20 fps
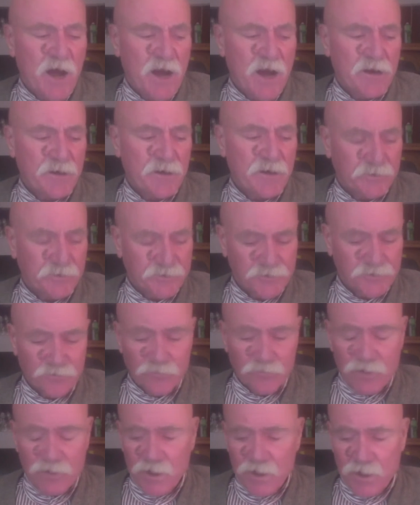into
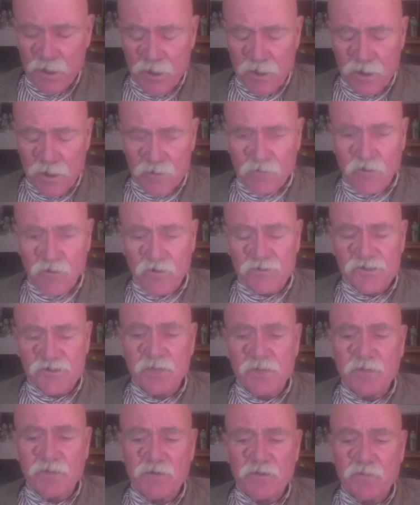Grozny,
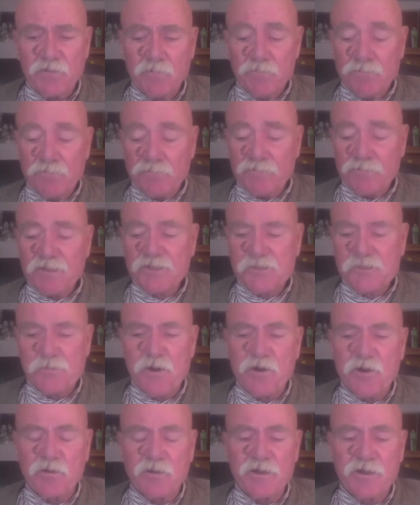but
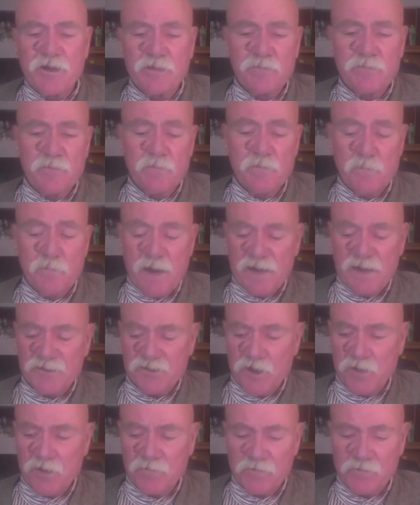smuggling
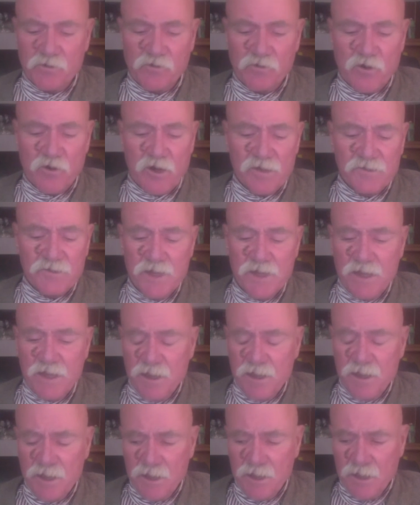myself across
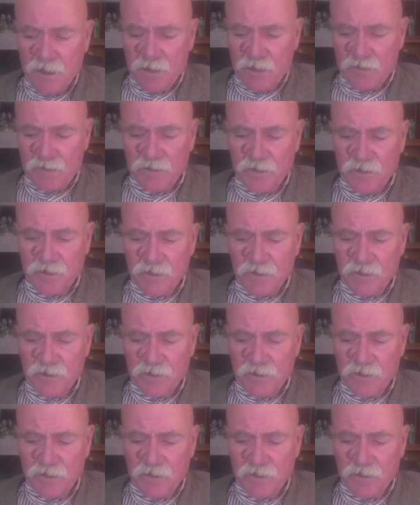the